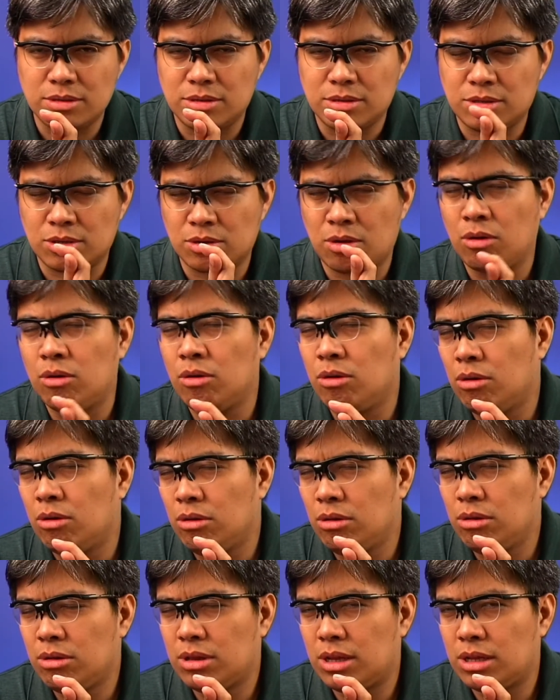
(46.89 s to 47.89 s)

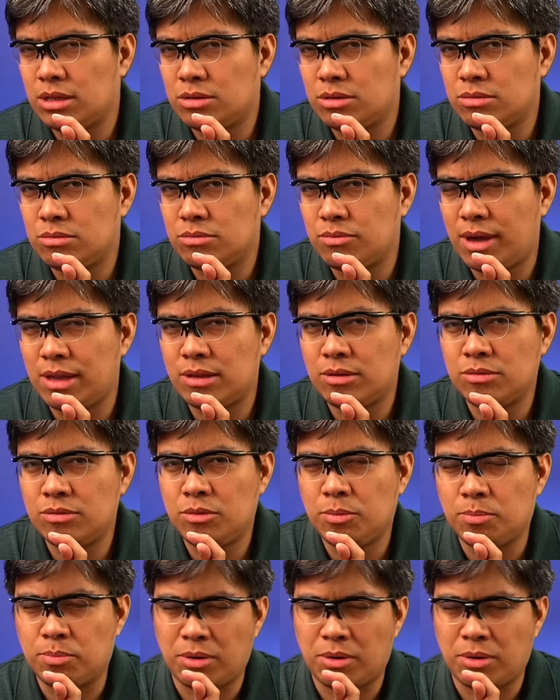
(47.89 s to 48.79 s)
school that you went to,